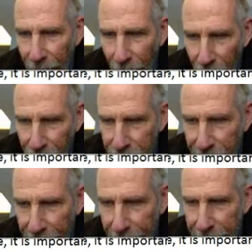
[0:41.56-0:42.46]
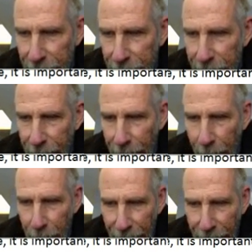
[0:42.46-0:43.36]
other things that
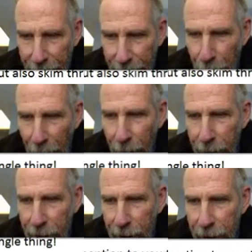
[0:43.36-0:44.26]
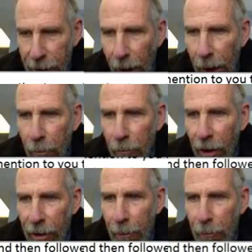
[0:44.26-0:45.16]
I'm thinking about at the time
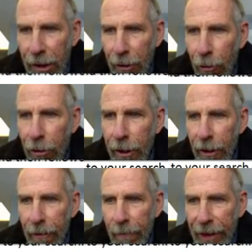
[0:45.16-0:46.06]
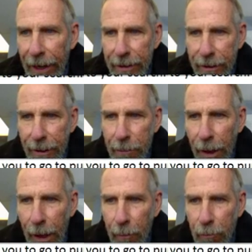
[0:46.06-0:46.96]
while I'm recording. And
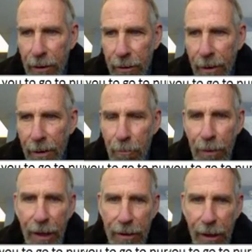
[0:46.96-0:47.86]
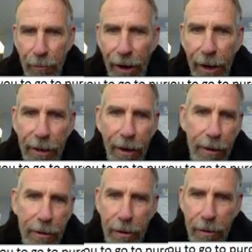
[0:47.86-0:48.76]
sometimes, because I'm trying
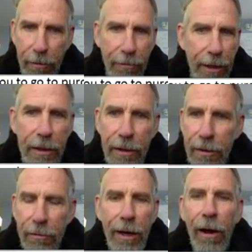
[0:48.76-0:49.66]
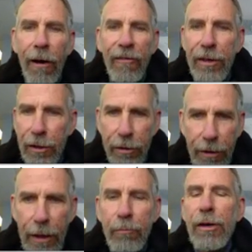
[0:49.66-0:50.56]
not to read straight off a
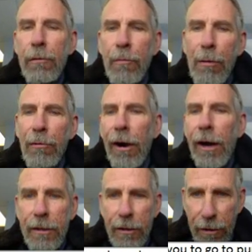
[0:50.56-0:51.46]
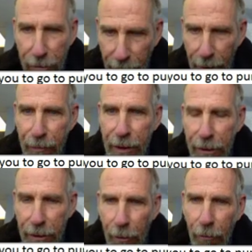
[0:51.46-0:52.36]
script or memorize a script
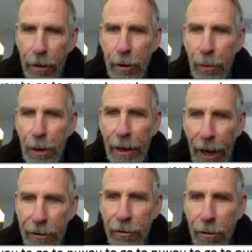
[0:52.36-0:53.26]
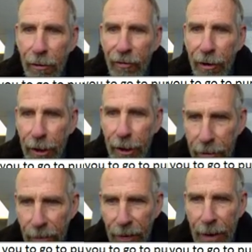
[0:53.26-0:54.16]
because I want it to be natural for
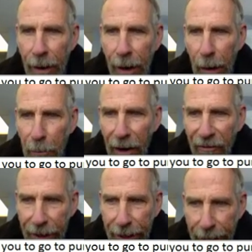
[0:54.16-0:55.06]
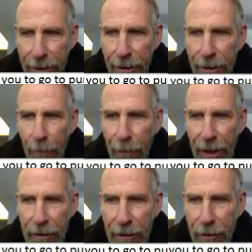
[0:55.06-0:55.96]
you, I might forget
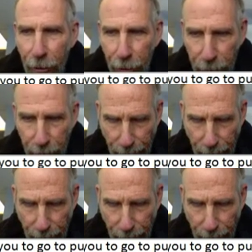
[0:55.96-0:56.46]
something. So